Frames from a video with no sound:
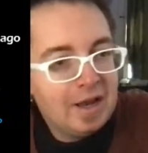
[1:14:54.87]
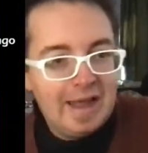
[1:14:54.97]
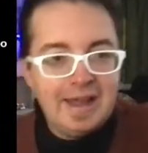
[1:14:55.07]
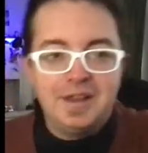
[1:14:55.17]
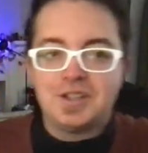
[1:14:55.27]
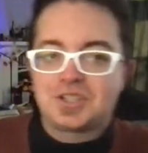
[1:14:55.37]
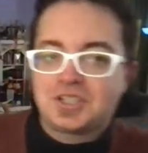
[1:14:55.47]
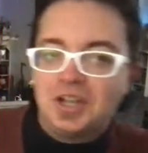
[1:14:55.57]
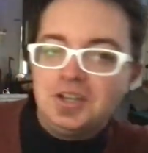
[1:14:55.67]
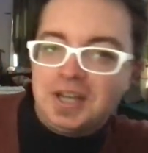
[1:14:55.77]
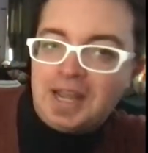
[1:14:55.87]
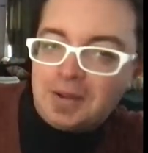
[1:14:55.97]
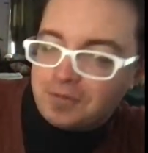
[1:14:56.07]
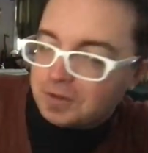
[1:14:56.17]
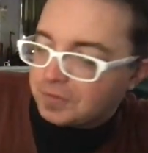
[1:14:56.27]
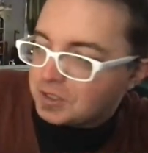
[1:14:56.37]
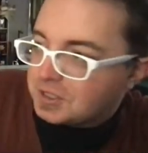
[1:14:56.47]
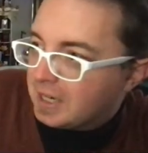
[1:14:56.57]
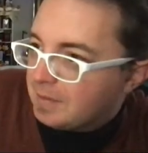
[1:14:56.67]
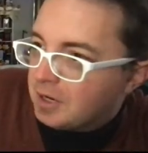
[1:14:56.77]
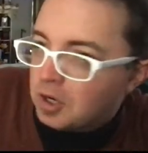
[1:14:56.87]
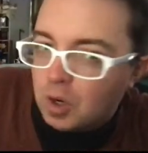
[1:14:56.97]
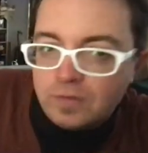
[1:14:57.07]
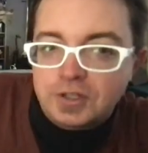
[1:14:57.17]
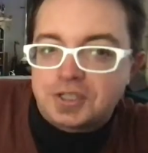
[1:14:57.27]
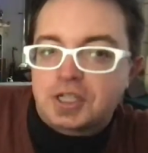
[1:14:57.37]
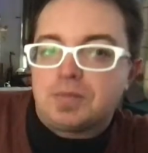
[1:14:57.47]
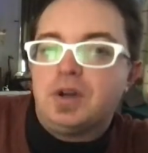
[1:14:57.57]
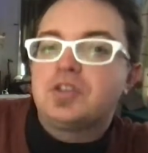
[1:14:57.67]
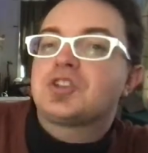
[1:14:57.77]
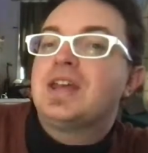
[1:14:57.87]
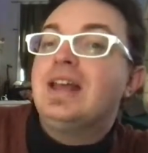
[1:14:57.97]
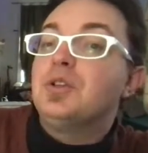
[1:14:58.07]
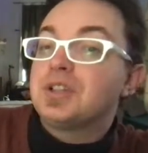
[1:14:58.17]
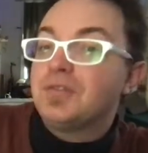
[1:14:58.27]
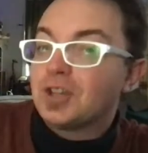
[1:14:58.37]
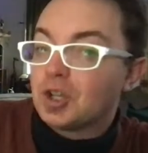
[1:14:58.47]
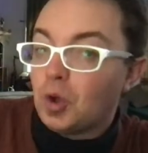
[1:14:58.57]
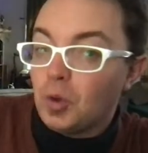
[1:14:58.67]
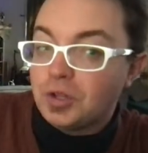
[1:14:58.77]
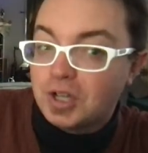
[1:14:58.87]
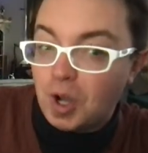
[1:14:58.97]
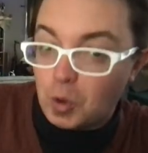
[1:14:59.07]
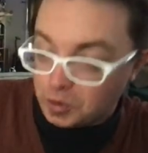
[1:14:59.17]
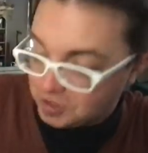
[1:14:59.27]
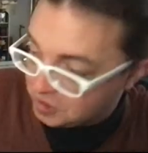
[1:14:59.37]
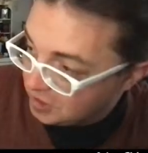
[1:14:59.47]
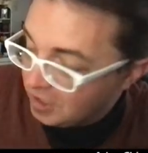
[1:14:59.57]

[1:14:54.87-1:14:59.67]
And Sunday, for the first time in uh, over six months, Tales of the Gold Coast.